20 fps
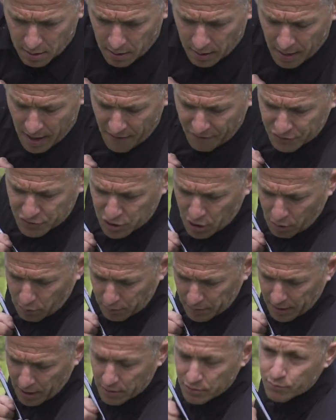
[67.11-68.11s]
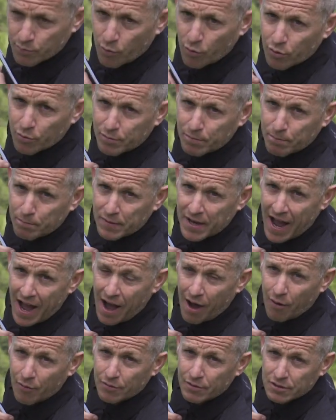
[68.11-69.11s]
left shoulder goes more
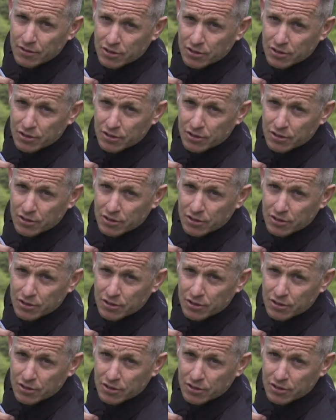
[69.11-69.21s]
down.